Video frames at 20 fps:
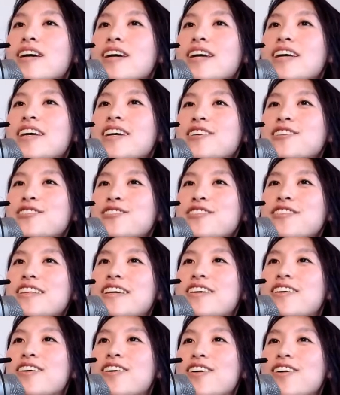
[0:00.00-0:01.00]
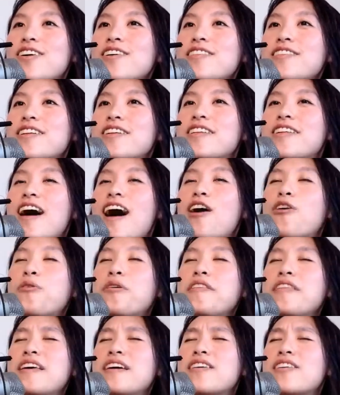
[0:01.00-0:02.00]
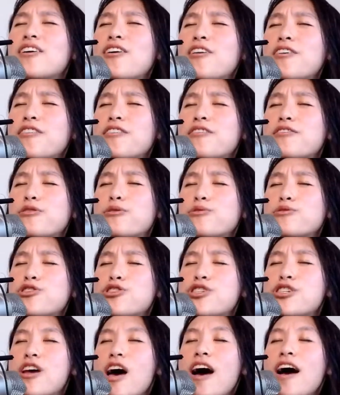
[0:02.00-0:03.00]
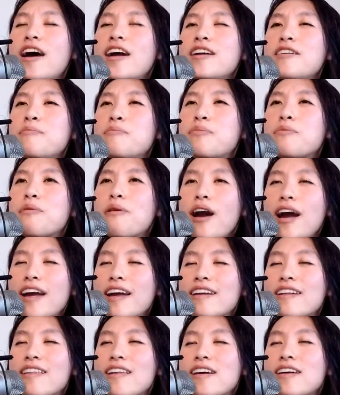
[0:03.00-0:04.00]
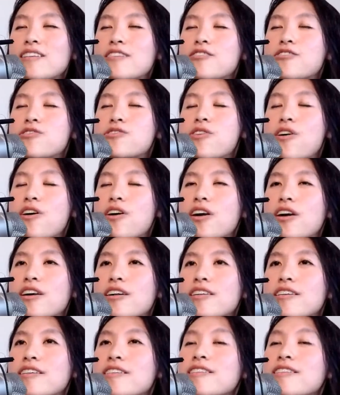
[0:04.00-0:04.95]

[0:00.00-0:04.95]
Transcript: into the earth, allowing the earth to shine bright like a star.